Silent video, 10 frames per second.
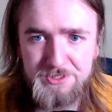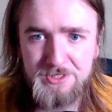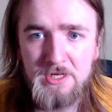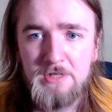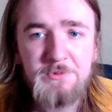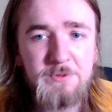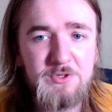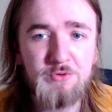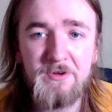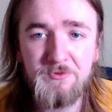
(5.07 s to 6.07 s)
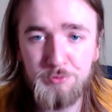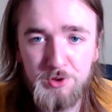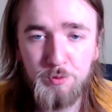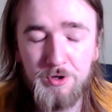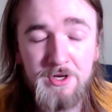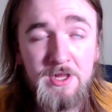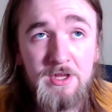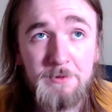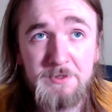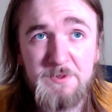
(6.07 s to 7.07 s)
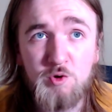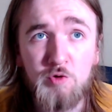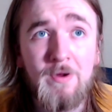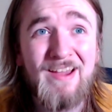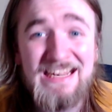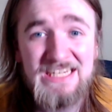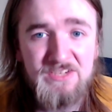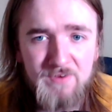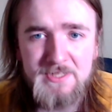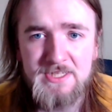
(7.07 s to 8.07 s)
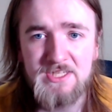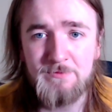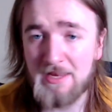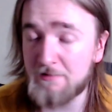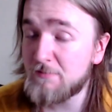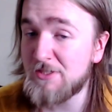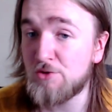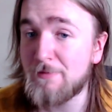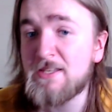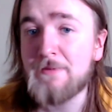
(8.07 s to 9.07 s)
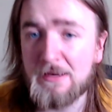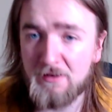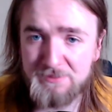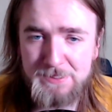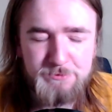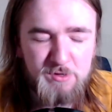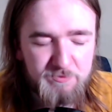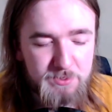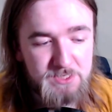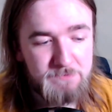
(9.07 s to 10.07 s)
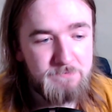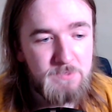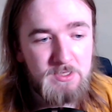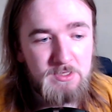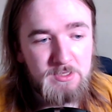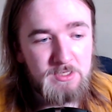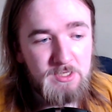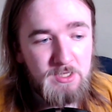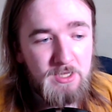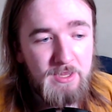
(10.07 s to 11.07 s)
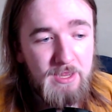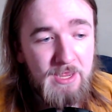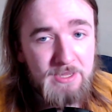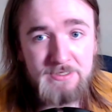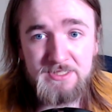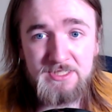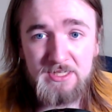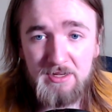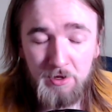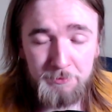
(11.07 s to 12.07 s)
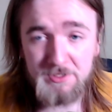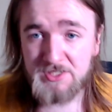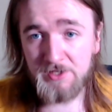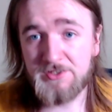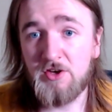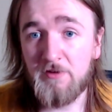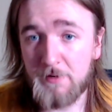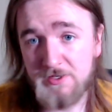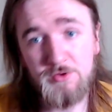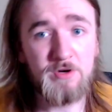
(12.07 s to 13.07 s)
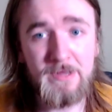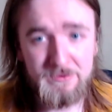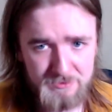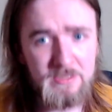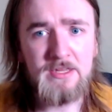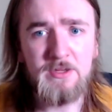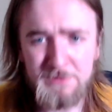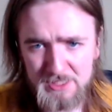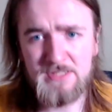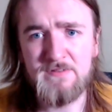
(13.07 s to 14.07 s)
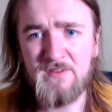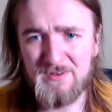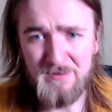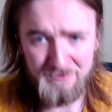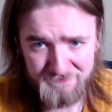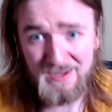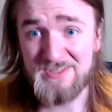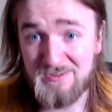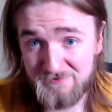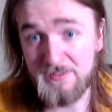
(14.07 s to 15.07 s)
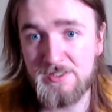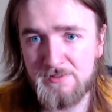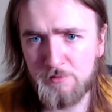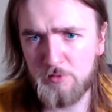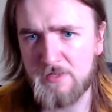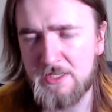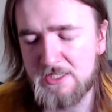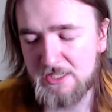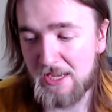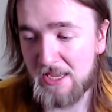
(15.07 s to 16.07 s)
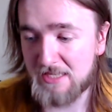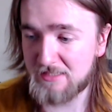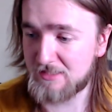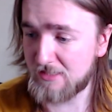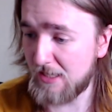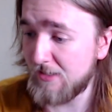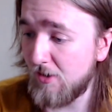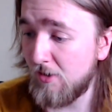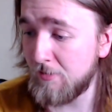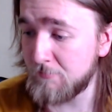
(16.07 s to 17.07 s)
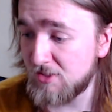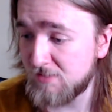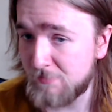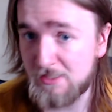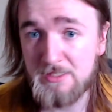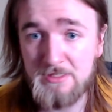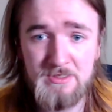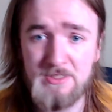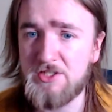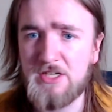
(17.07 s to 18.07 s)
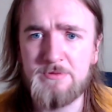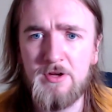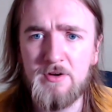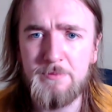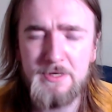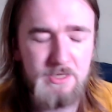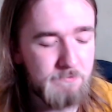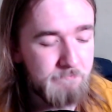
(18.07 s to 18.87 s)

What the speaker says: I'm going to be talking about Formula 1, I'm going to be talking about anti-racism, and I'm going to be talking about the Black Lives Matter movement. And I'm going to start off by talking about the objective kind of like facts and figures of all of this, and then I'm going to be interjecting my own opinion.